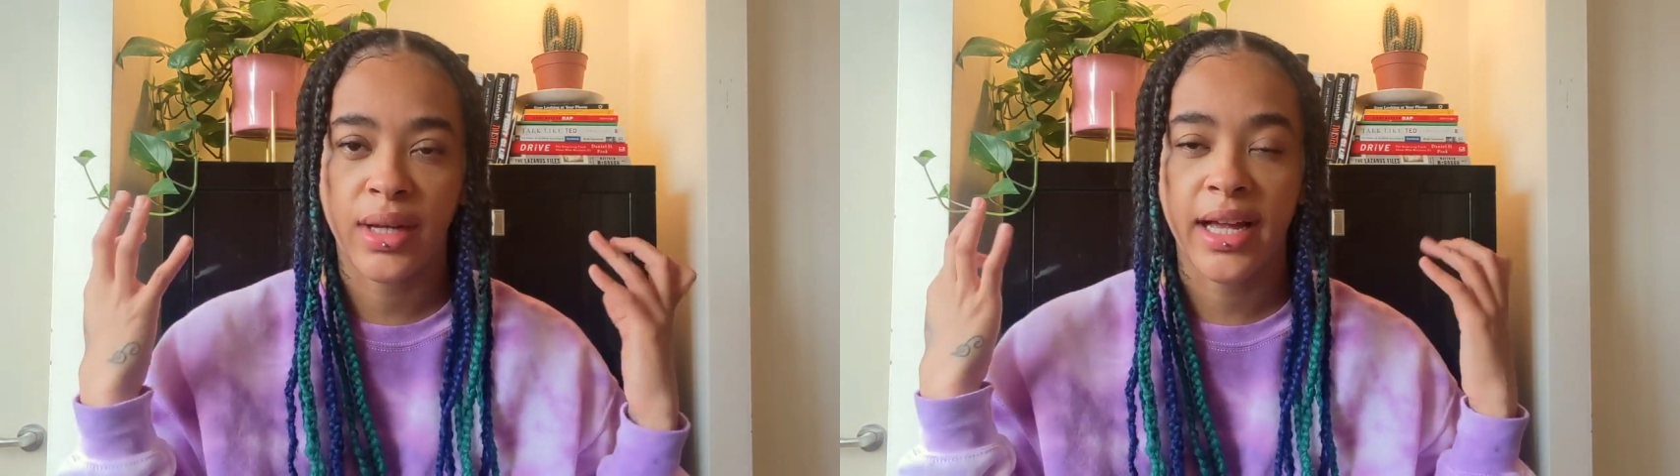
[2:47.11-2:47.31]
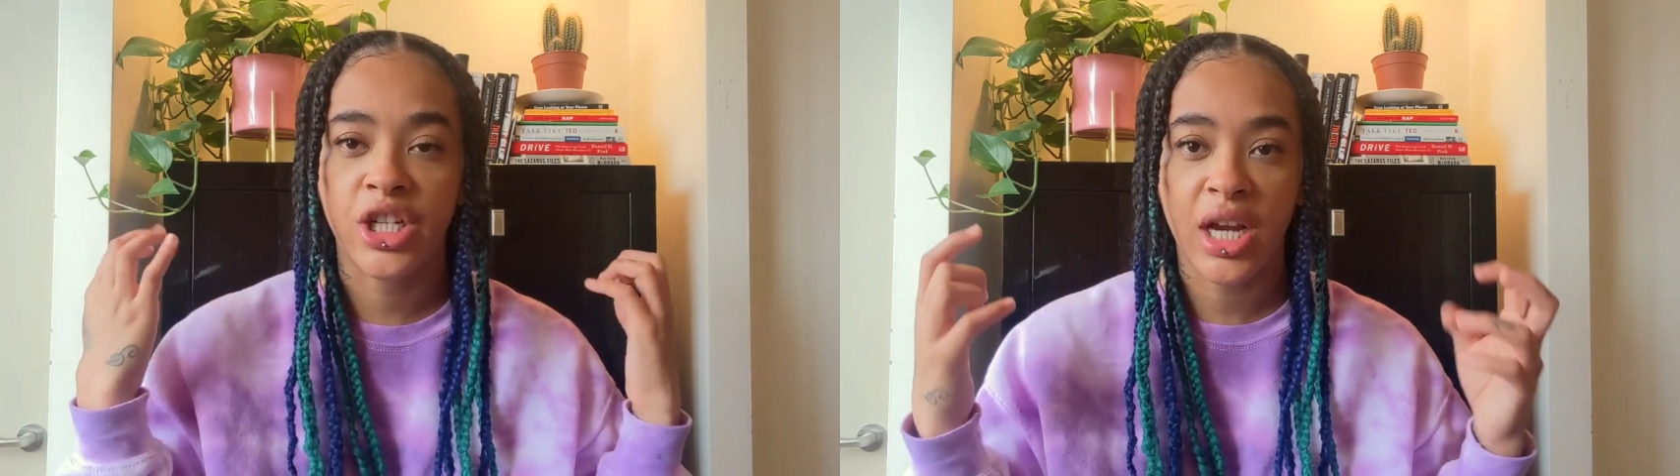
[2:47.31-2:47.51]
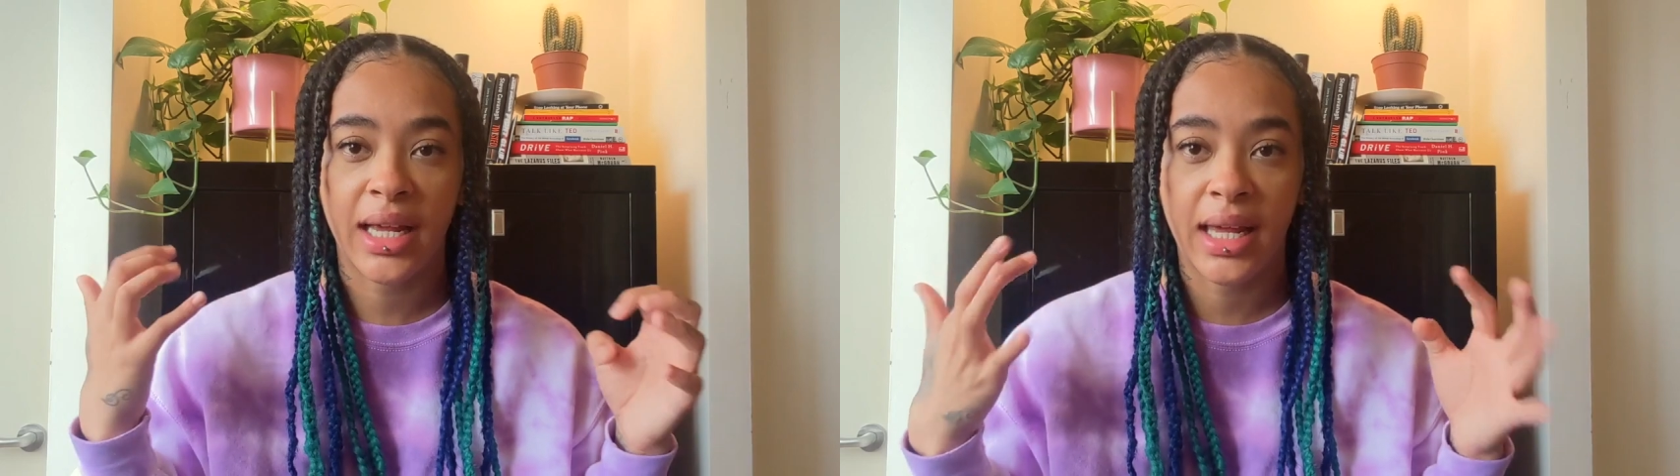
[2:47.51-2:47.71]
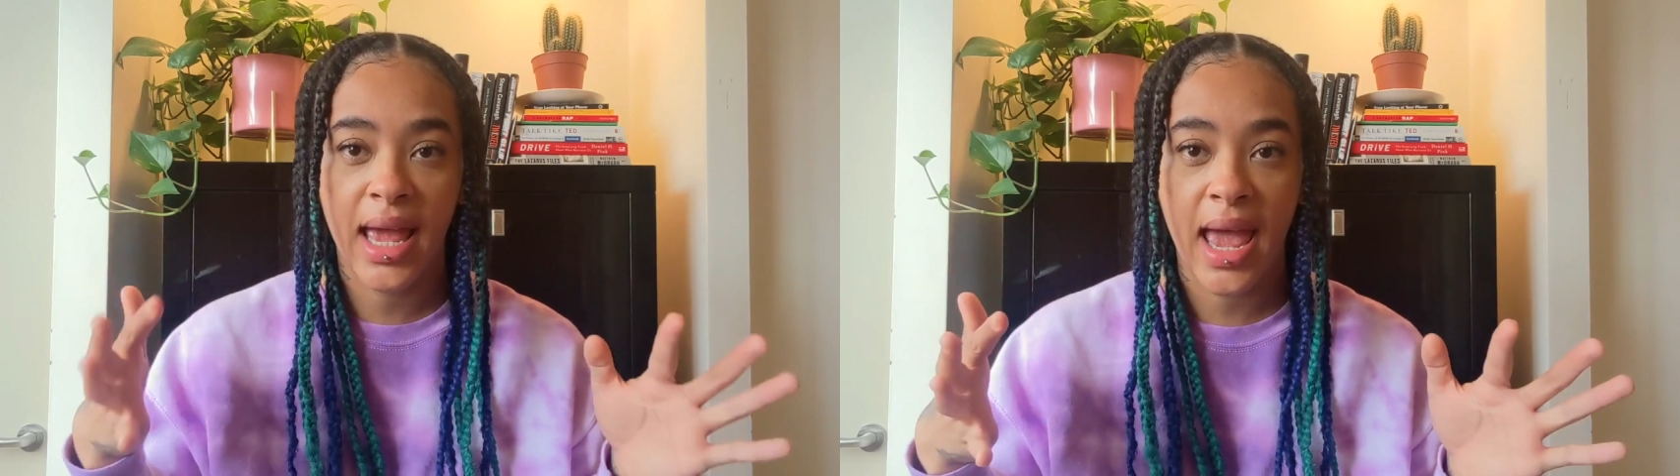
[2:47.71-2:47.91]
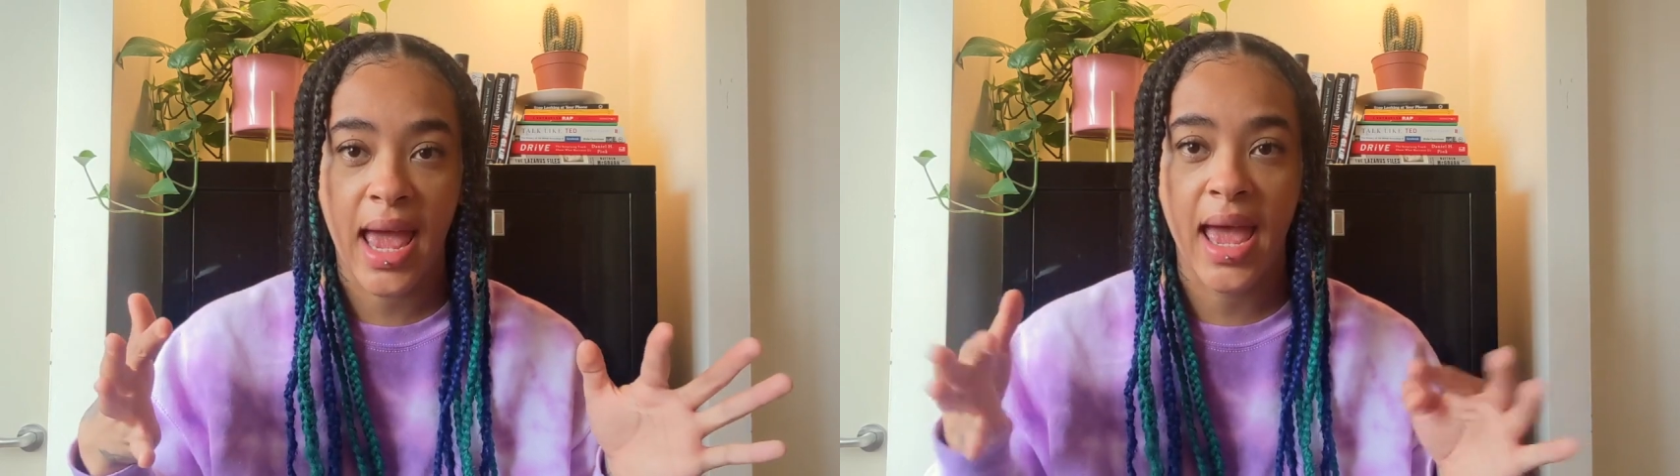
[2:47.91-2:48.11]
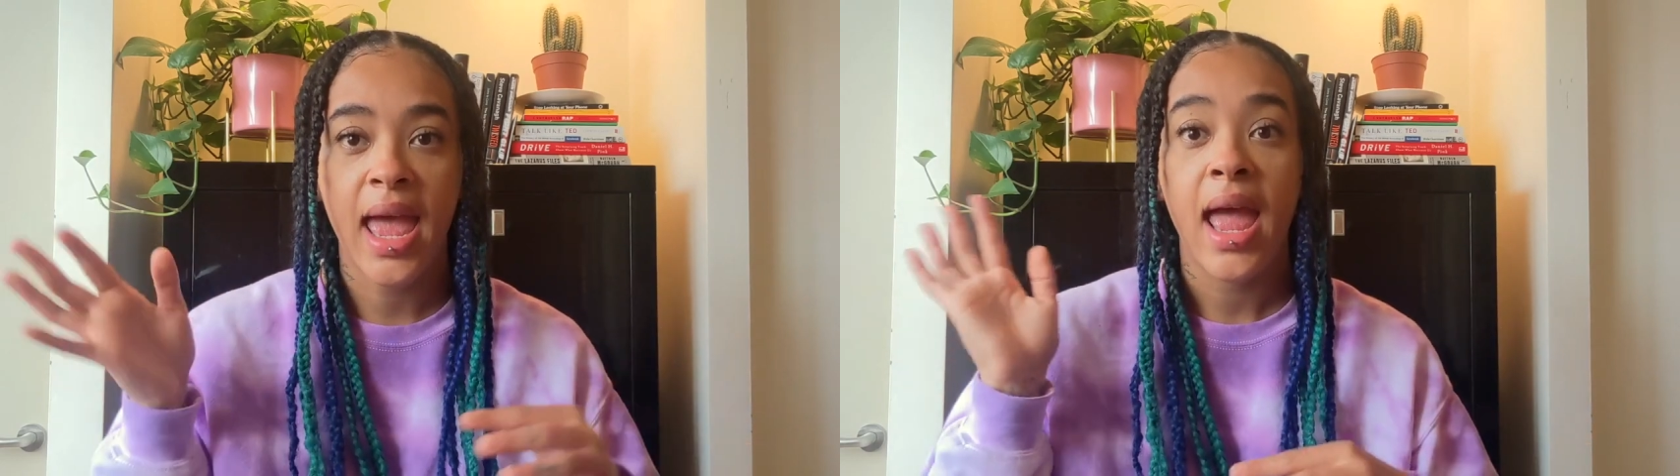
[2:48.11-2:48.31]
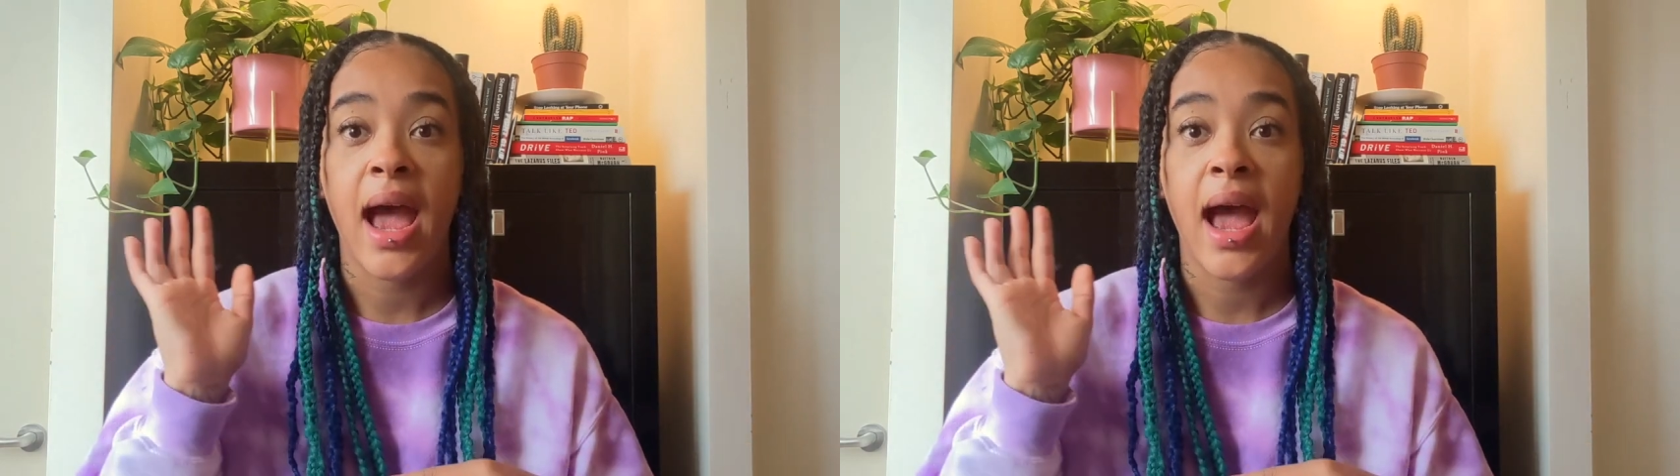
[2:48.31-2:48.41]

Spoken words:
had shaggy hair,